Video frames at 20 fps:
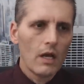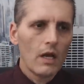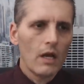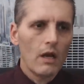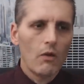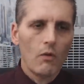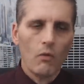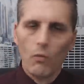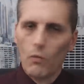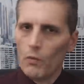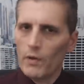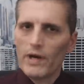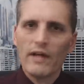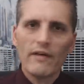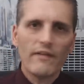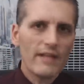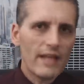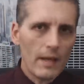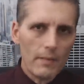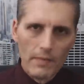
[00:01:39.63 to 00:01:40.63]
whenever
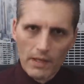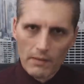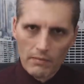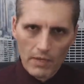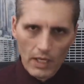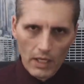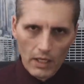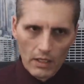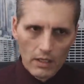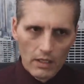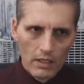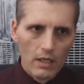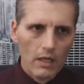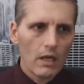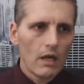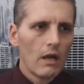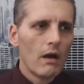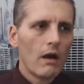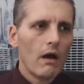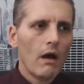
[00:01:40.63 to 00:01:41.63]
that may be,
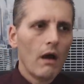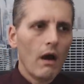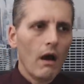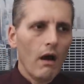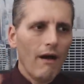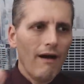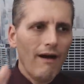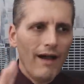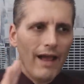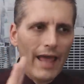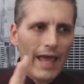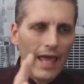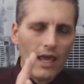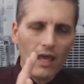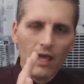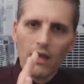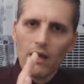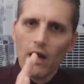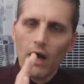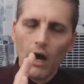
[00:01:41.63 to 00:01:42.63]

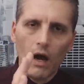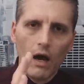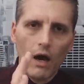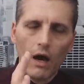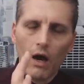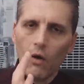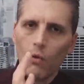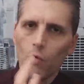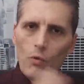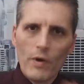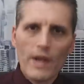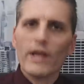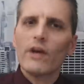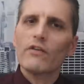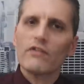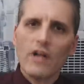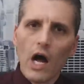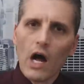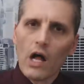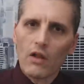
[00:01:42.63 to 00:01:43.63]
a, a weaker
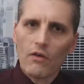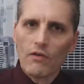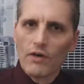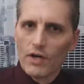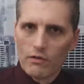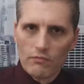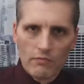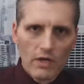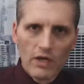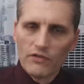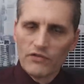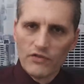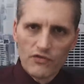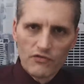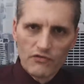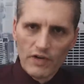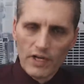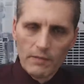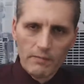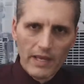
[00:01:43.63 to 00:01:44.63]
dollar on a relative
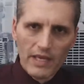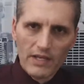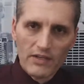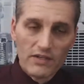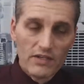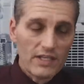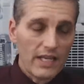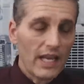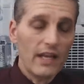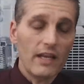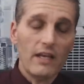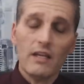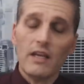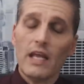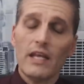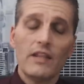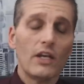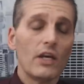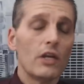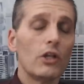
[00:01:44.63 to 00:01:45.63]
strength basis, and, and
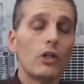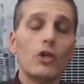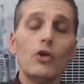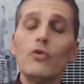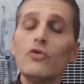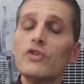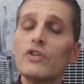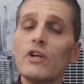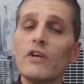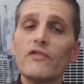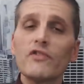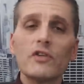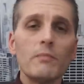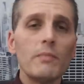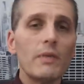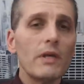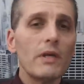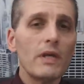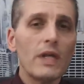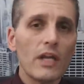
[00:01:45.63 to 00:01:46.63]
the illusion of
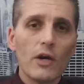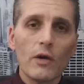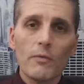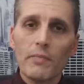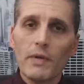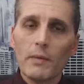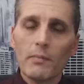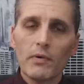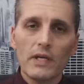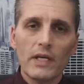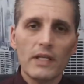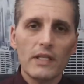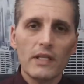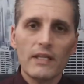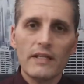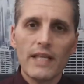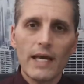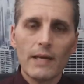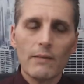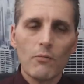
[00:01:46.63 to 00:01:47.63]
stability here, people, in the
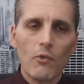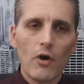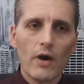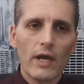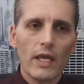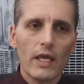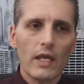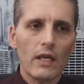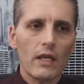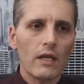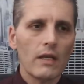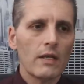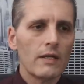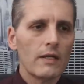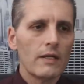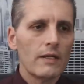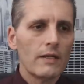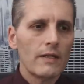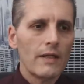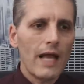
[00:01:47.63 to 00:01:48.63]
debt market.
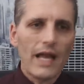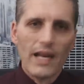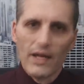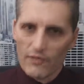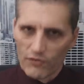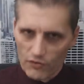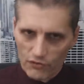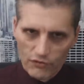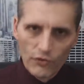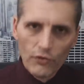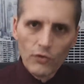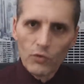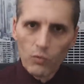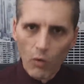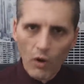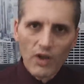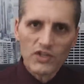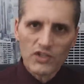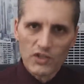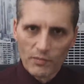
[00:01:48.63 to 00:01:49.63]
And if crude
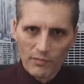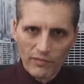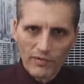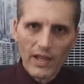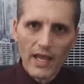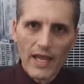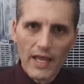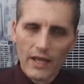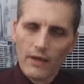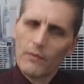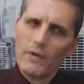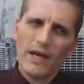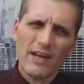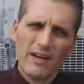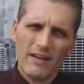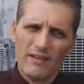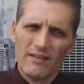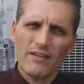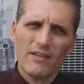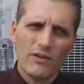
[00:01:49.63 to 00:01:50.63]
wants to play, we
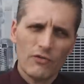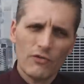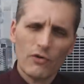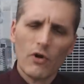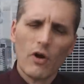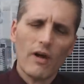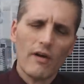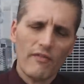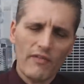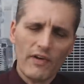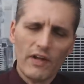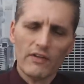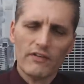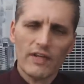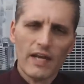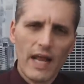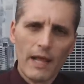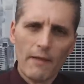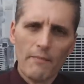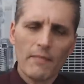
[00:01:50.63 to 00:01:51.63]
had crude oil fell
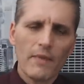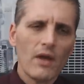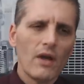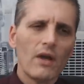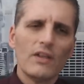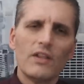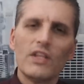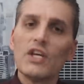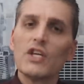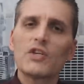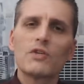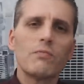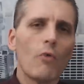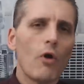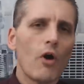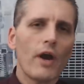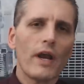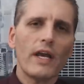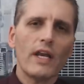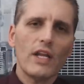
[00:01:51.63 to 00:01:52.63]
today. This
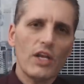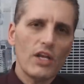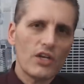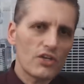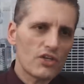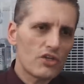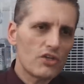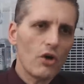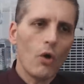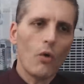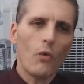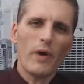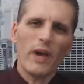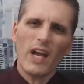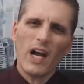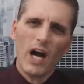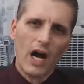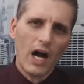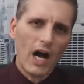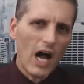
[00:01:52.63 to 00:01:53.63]
market is going
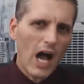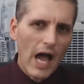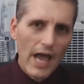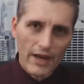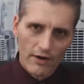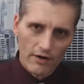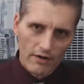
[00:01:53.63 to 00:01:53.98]
higher,